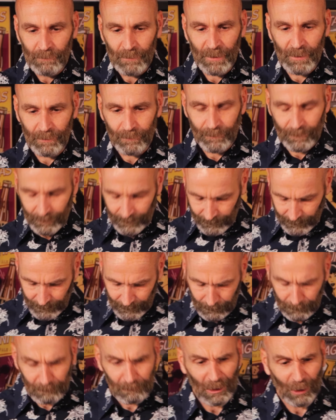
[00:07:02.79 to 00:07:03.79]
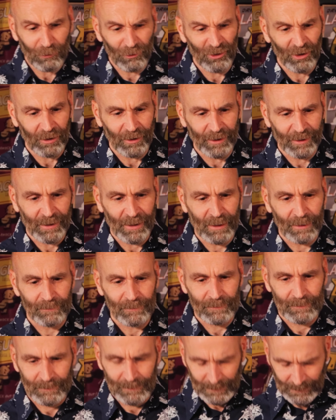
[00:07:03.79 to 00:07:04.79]
I'll sit like
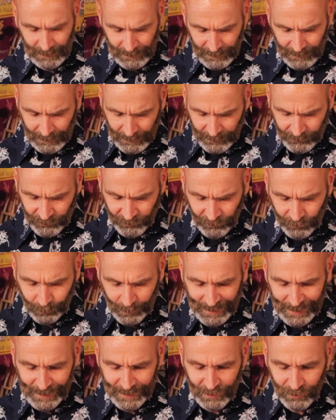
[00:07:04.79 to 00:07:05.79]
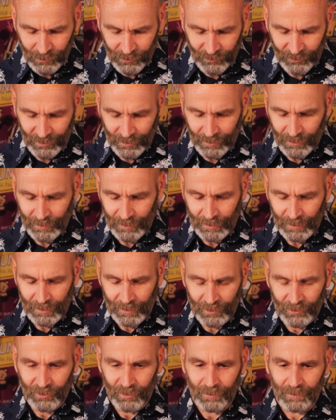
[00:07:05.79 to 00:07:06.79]
that. Just the way I use the
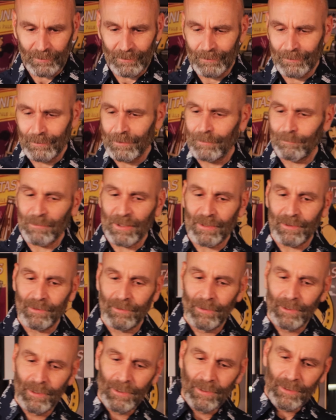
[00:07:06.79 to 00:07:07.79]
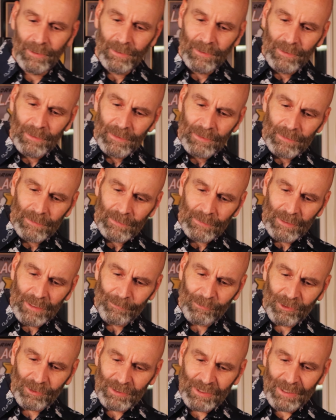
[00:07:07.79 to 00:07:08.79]
cutter, and my
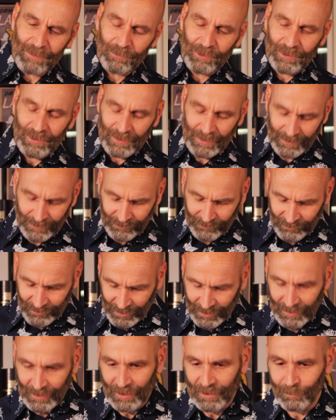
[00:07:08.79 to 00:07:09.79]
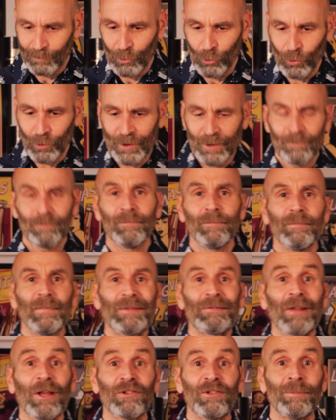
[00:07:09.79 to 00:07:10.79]
lemon on that one has kind of broken.
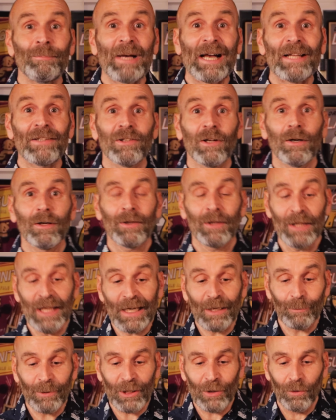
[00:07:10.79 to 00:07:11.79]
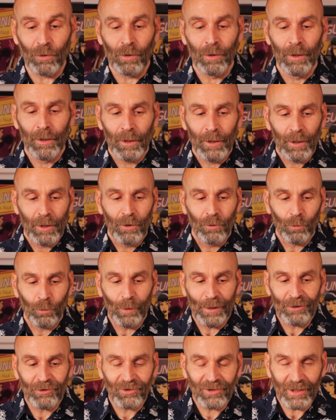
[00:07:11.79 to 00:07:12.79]
Doesn't matter. There we go.
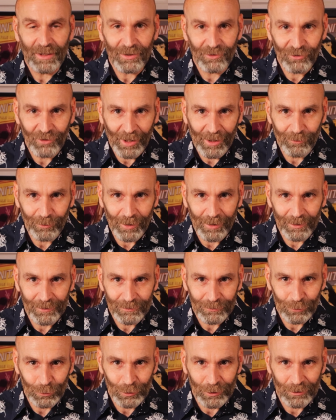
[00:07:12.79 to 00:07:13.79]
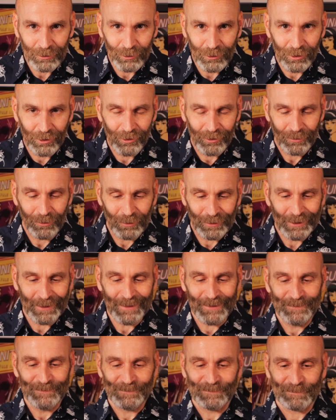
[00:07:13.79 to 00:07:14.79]
Whiskey sour, looking good,
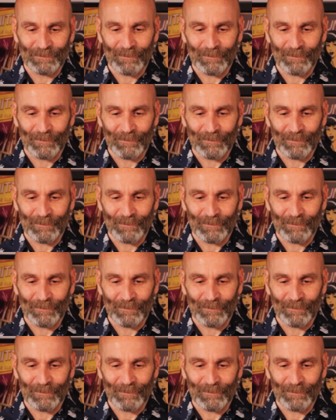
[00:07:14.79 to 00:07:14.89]
okay?